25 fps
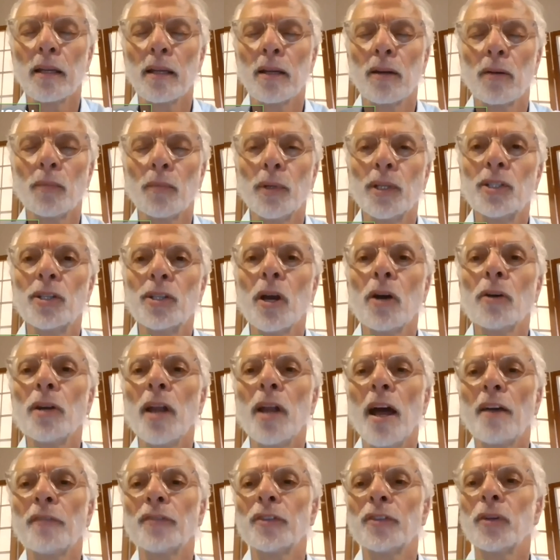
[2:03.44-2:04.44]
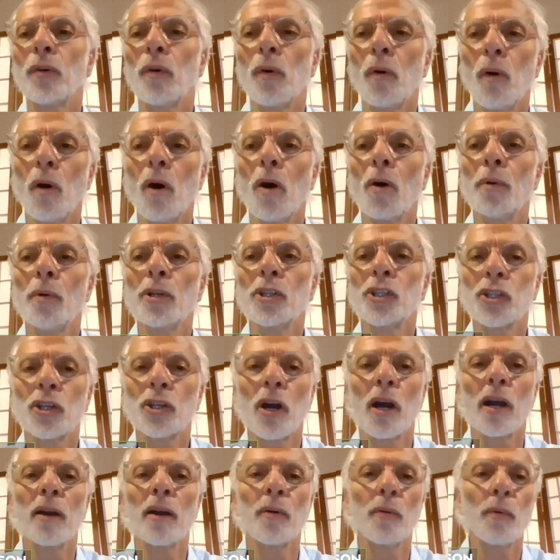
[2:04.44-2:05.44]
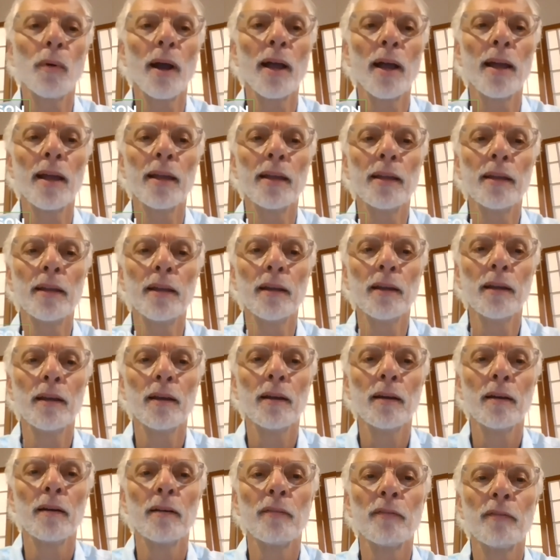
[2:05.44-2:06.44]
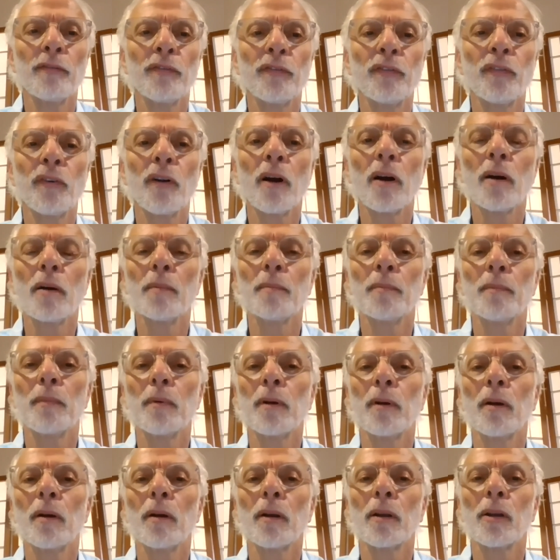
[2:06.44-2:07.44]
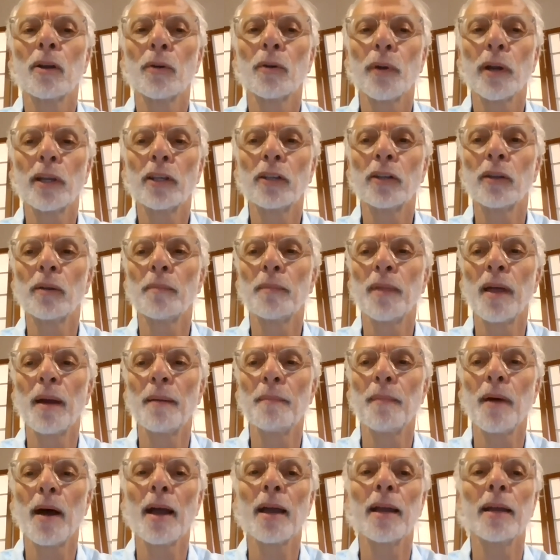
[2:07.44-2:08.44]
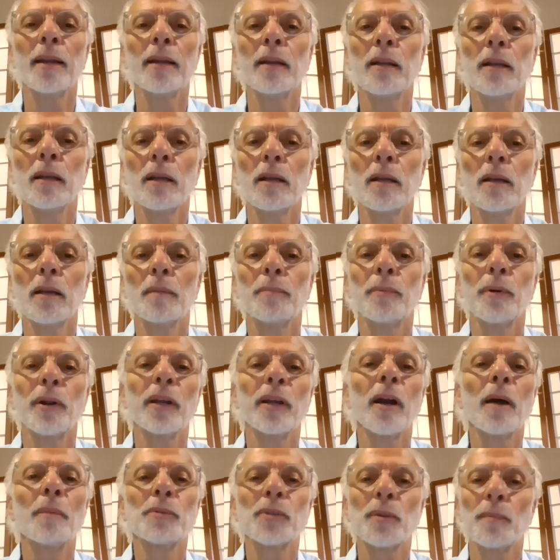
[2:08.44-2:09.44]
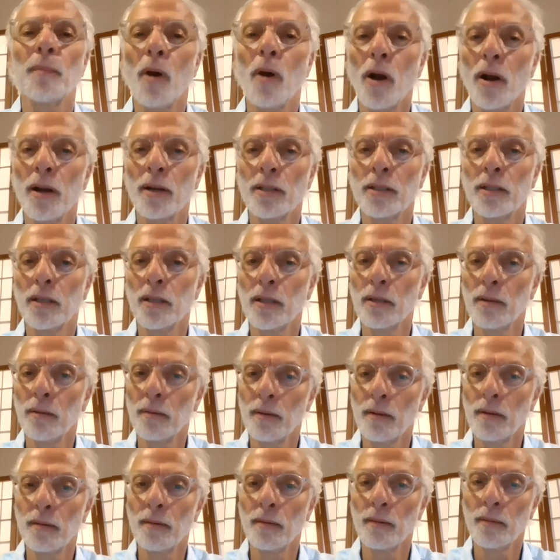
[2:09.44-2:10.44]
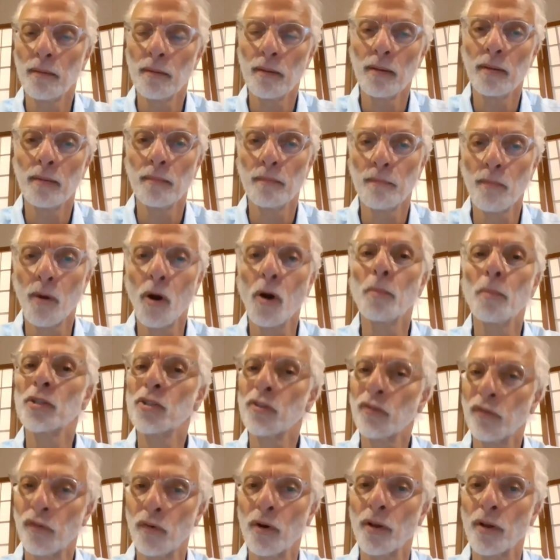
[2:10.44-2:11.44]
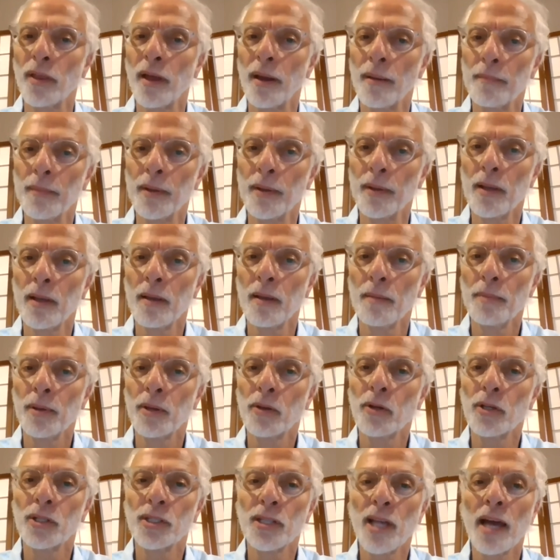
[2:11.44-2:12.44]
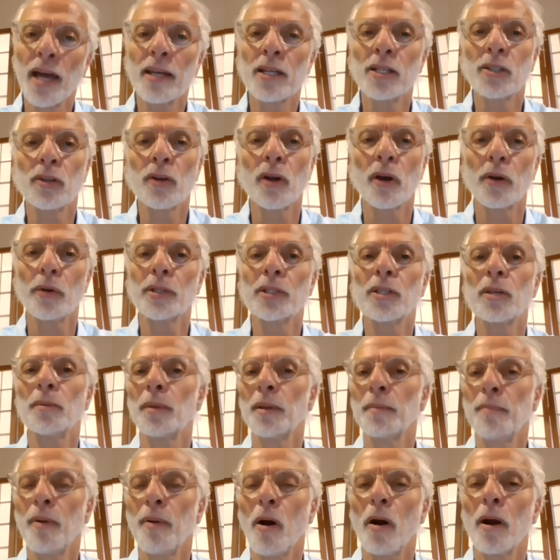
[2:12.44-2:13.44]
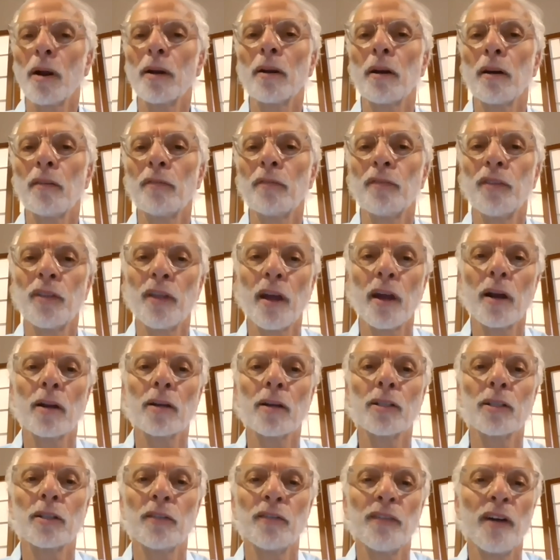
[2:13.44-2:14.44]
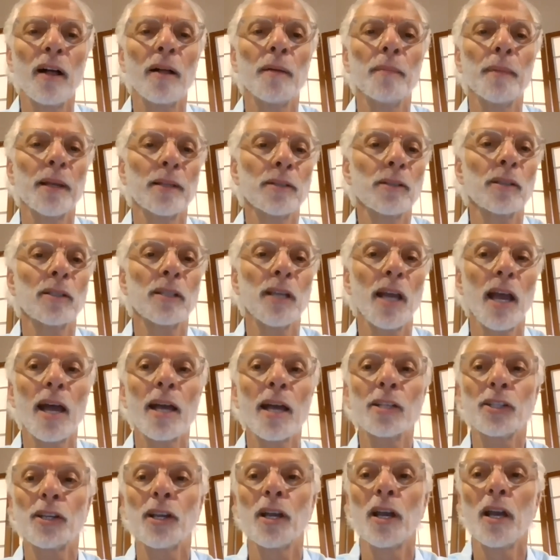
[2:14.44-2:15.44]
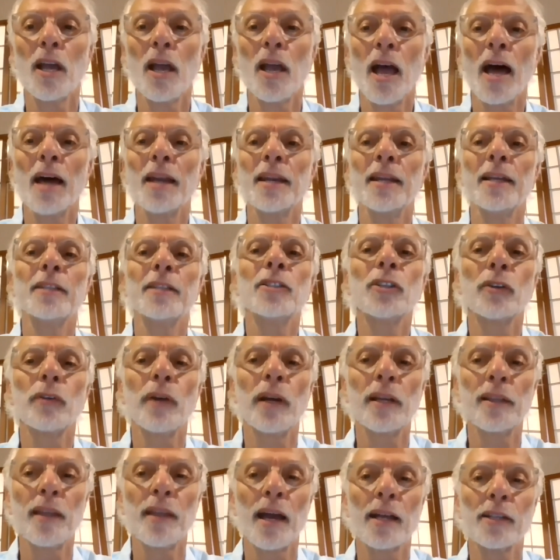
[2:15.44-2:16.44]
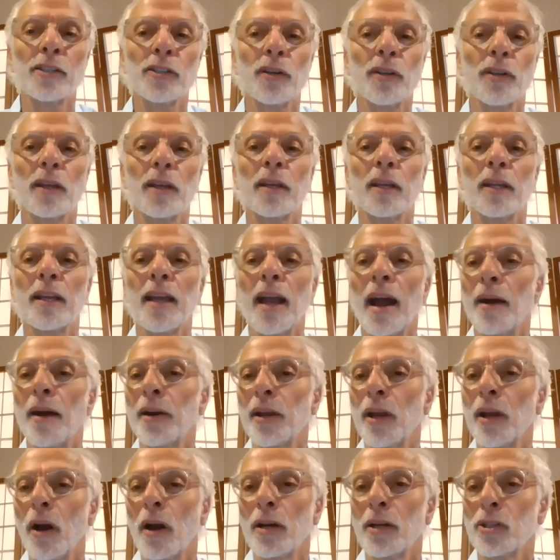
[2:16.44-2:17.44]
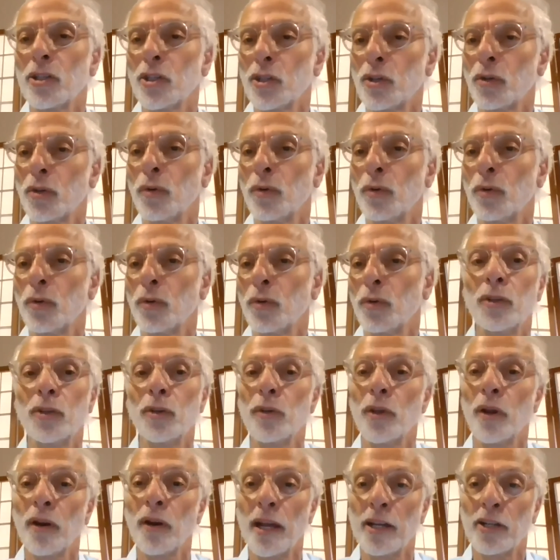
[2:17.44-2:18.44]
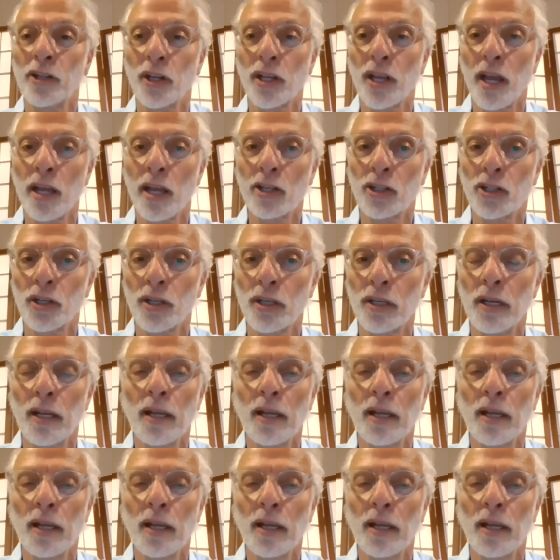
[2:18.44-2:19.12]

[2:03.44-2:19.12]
we don't have to always shy away from curriculum that might bring up some hard moments for them, because that is going to be part of their developmental task, how to integrate that so they can carry on in school and do their education.